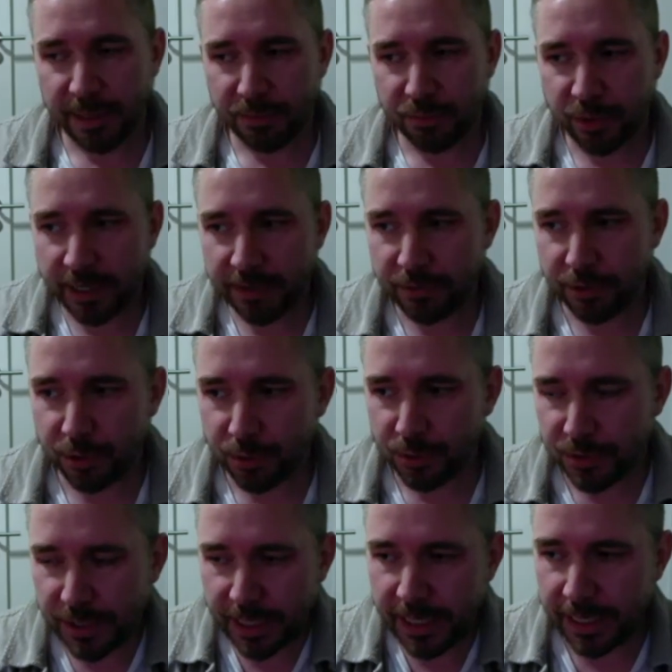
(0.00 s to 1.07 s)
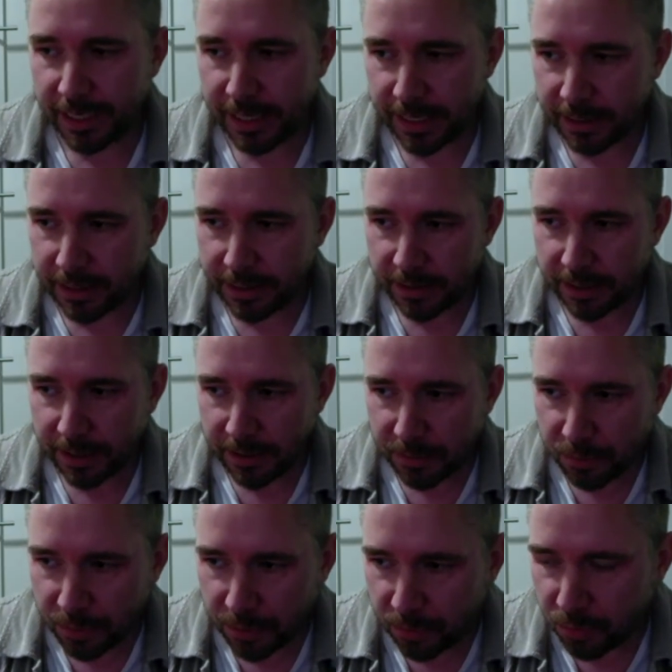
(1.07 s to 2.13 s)
whatever you say and uh,
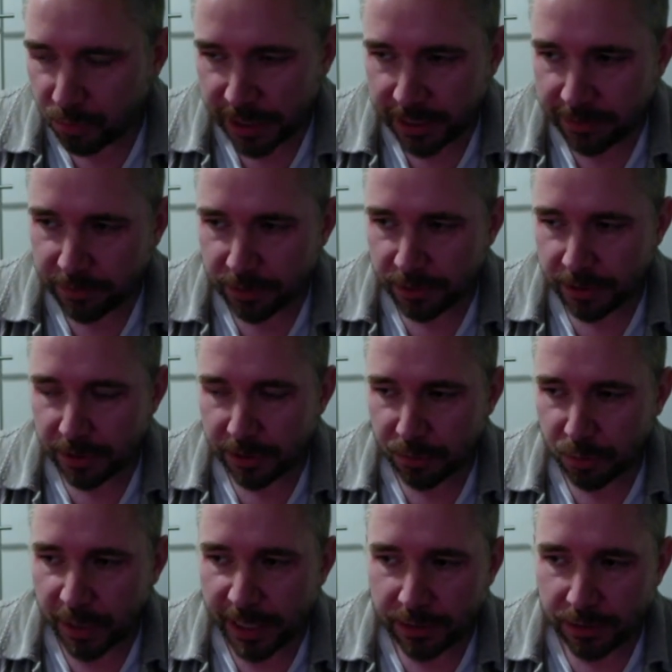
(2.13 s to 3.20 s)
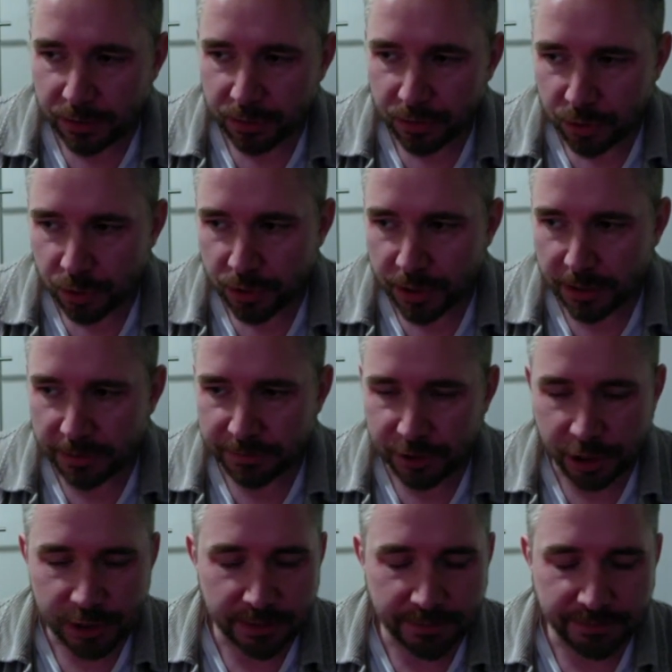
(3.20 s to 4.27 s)
whatever way you you kind of
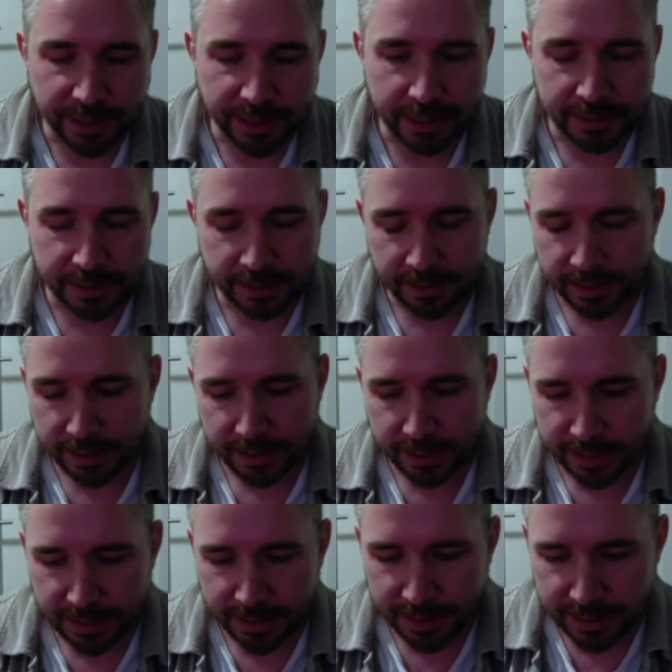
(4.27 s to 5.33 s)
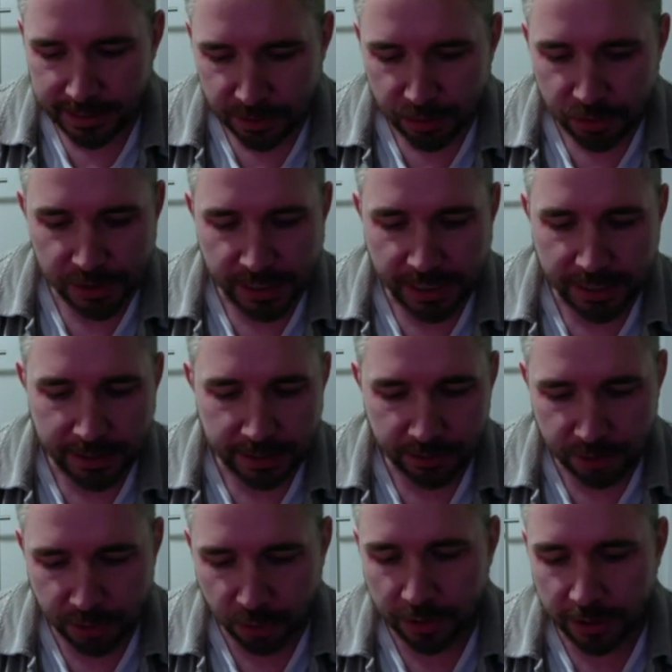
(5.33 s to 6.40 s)
justify it and and as you say i can
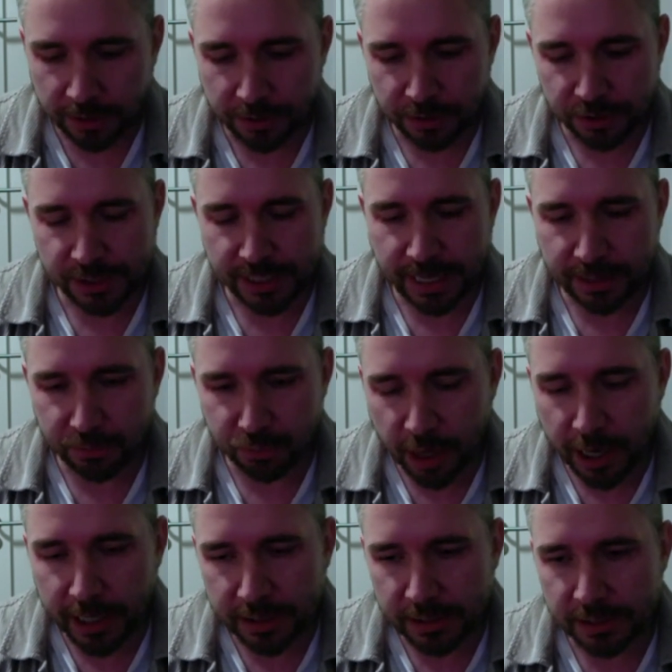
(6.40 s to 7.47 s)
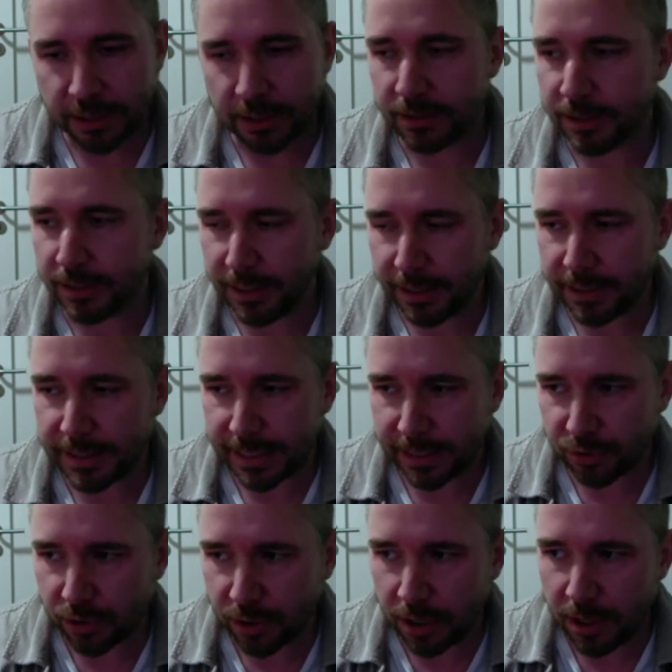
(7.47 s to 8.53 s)
totally understand why it's done and
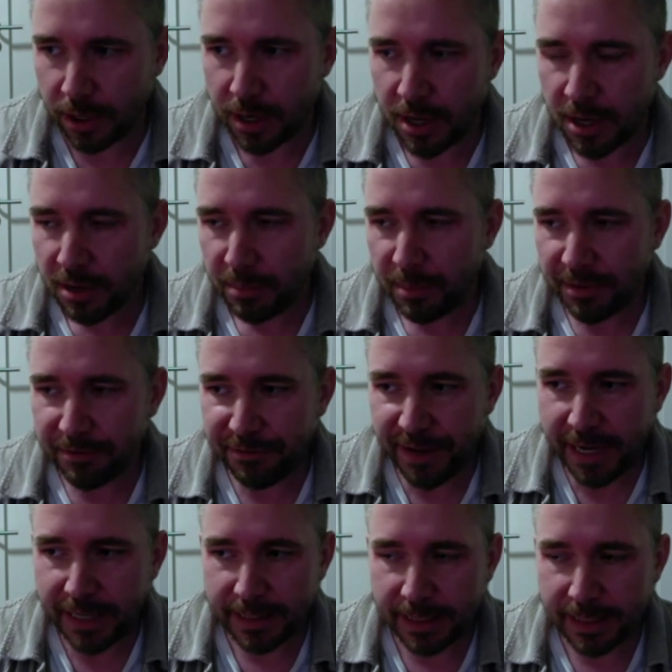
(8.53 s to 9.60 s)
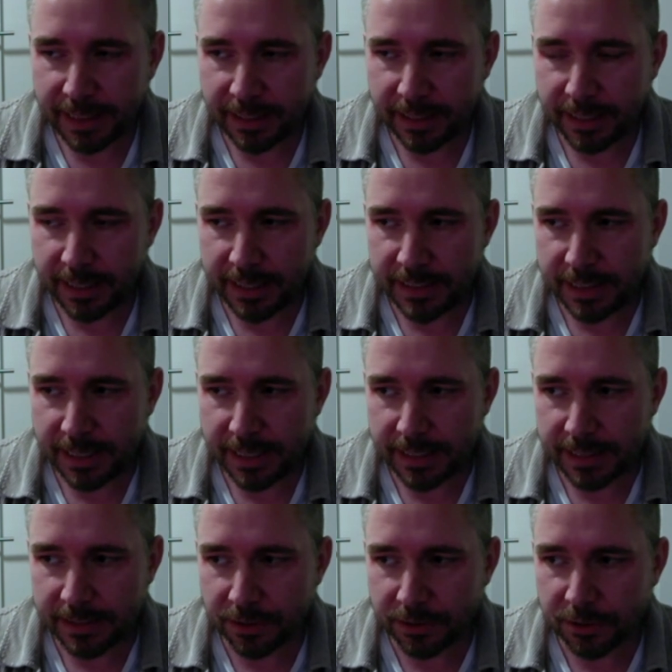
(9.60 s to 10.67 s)
etc but the fact that is that
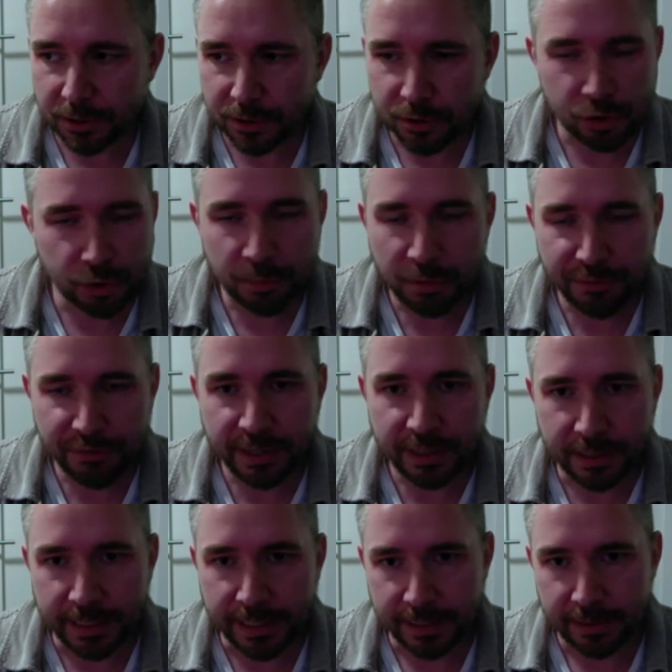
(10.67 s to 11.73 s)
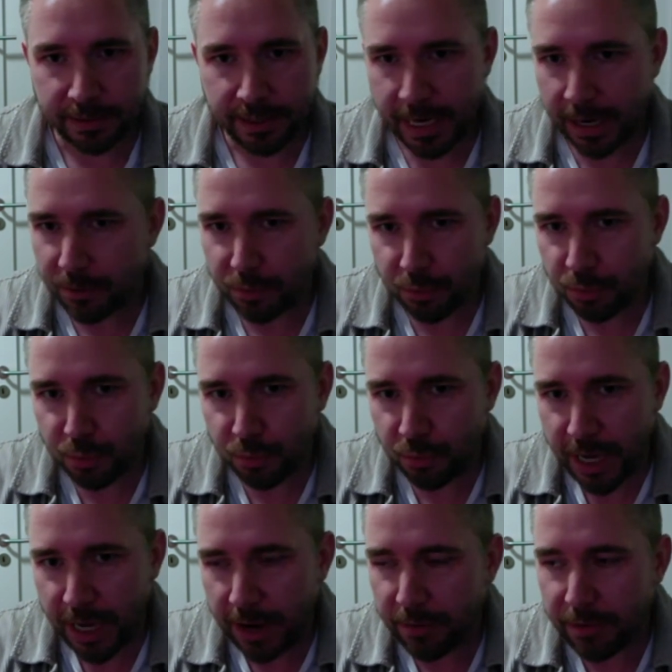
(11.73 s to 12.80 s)
it's not consumer friendly How,
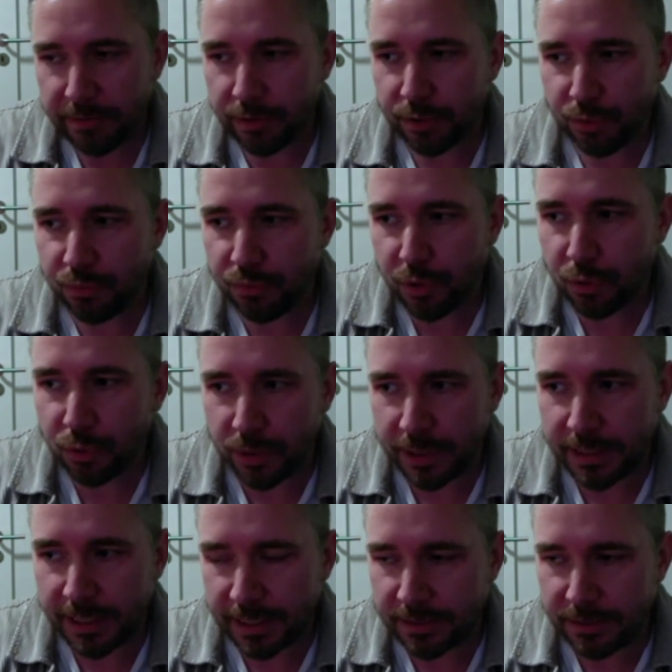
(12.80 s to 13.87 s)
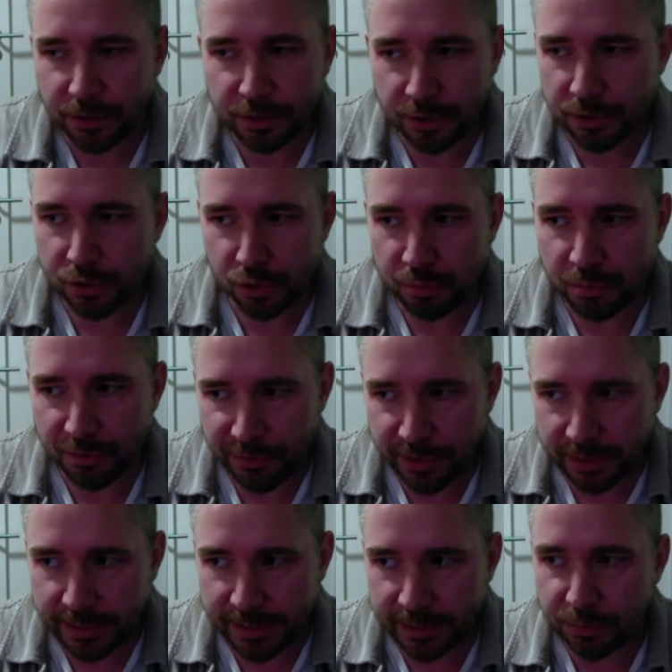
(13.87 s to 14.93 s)
however you view it it's not consumer
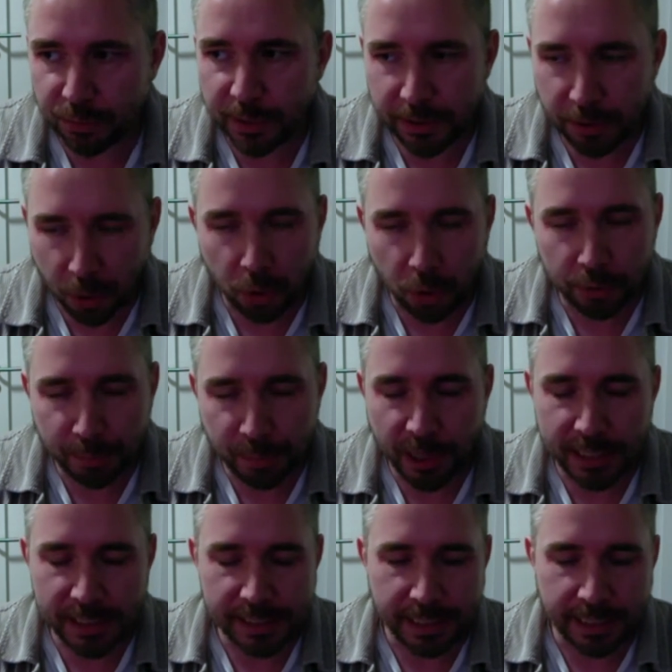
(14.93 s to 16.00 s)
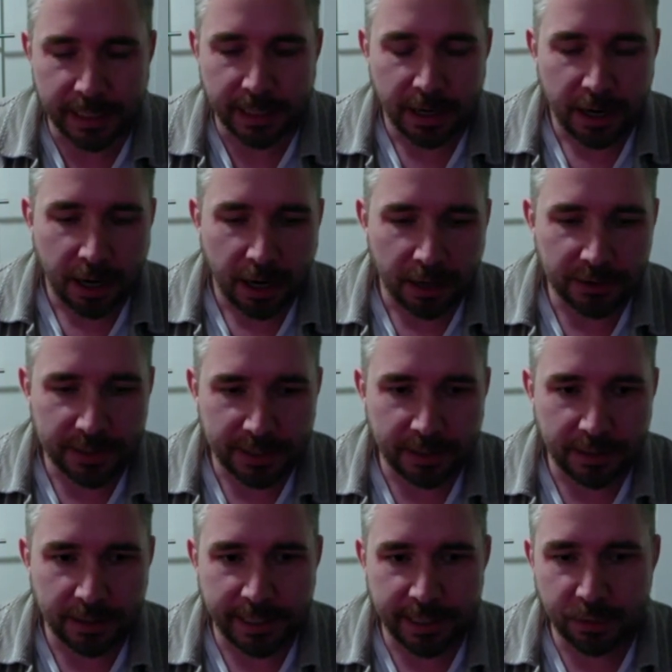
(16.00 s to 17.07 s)
friendly to withhold pricing
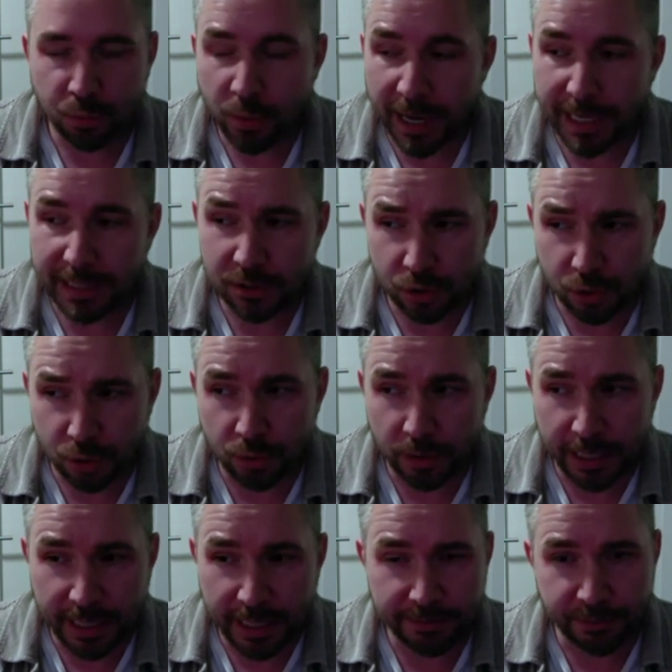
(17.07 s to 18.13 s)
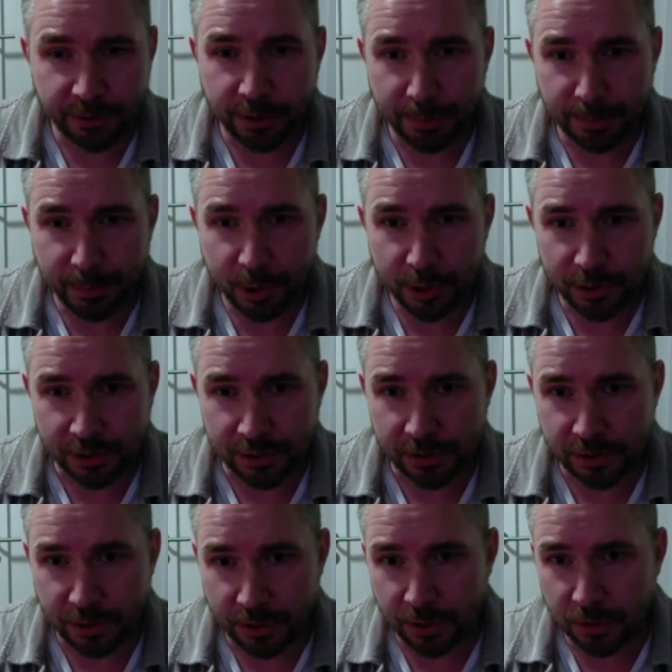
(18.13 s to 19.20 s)
until in a way it's too late for the person
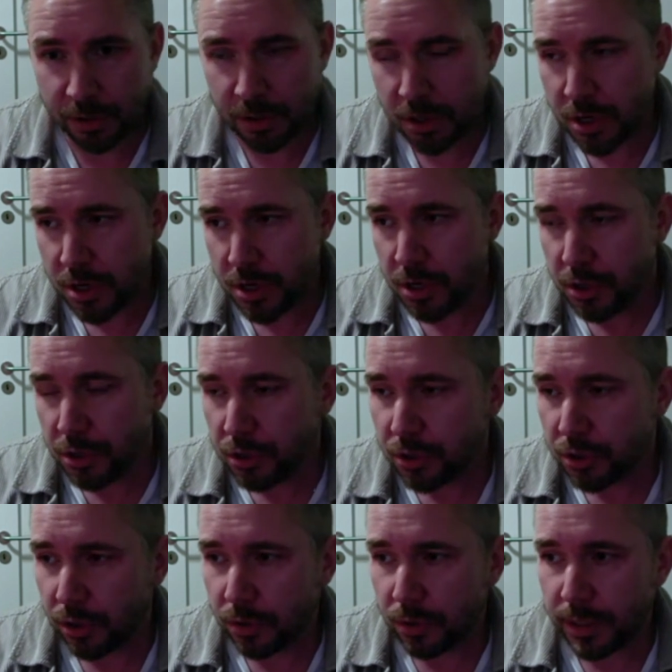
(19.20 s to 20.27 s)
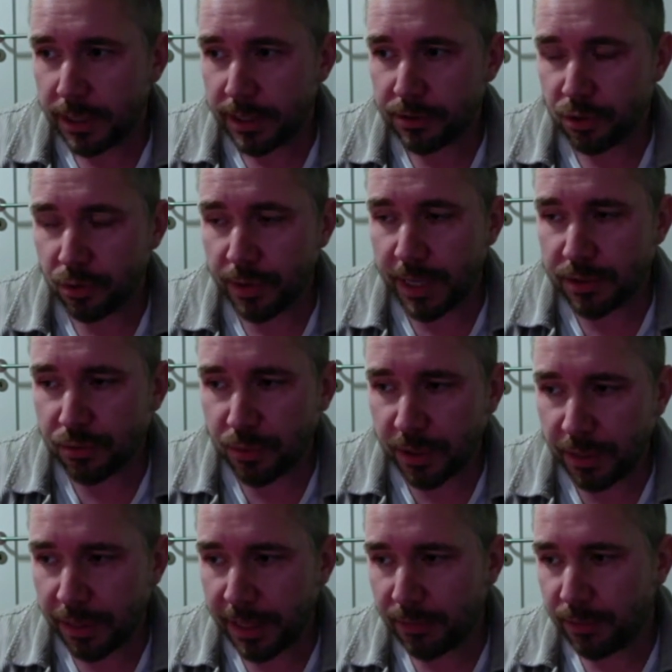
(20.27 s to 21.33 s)
you know so uh, so that's
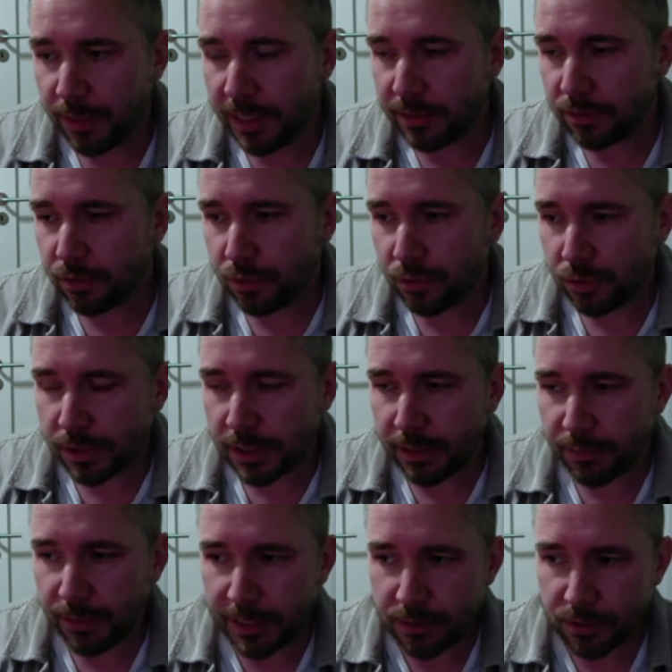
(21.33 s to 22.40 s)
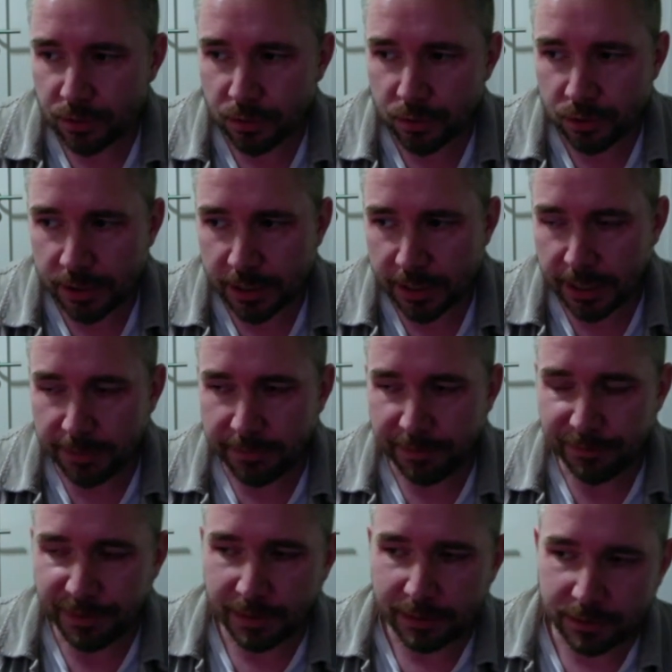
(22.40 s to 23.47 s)
one thing we introduced and then we introduced a kind of a
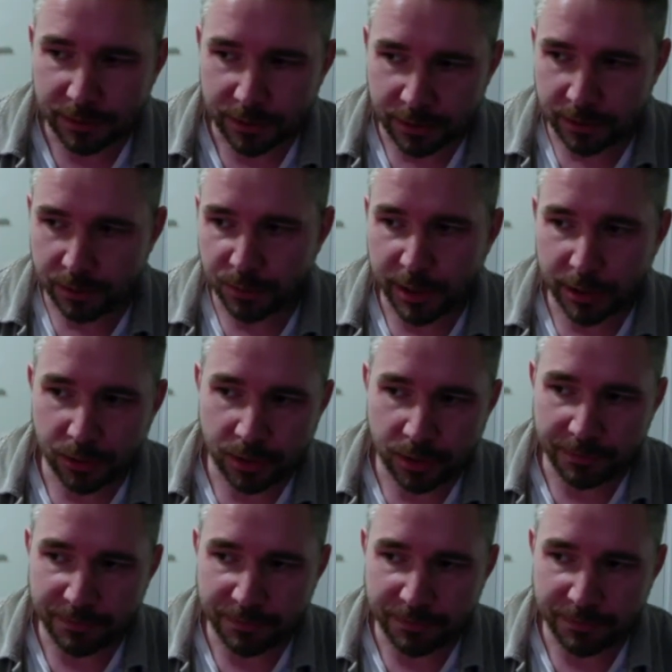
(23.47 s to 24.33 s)
filter where you can